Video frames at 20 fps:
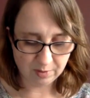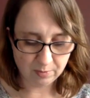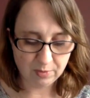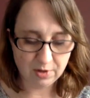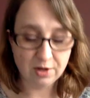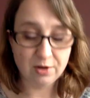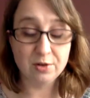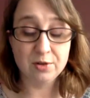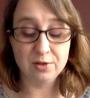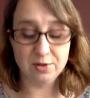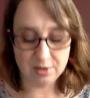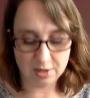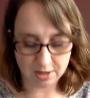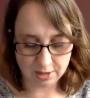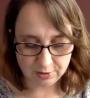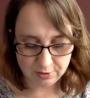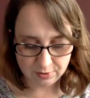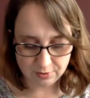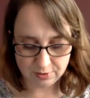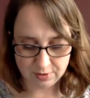because I
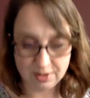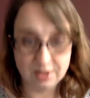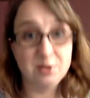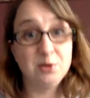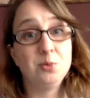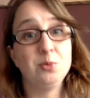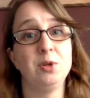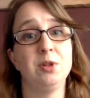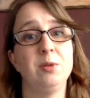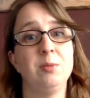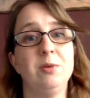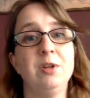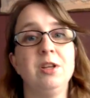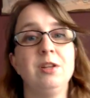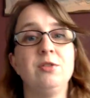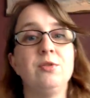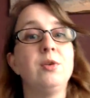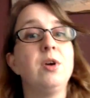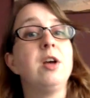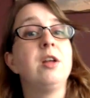took this with me
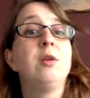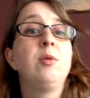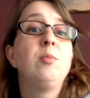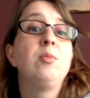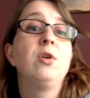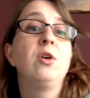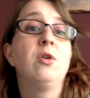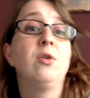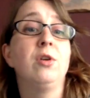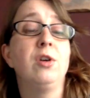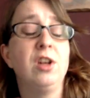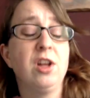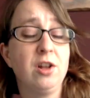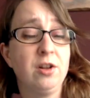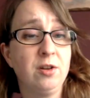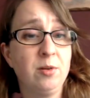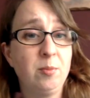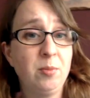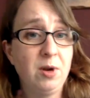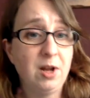to Edinburgh
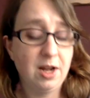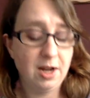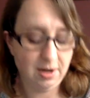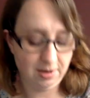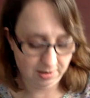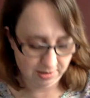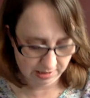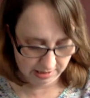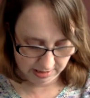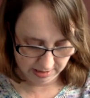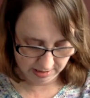on the plane,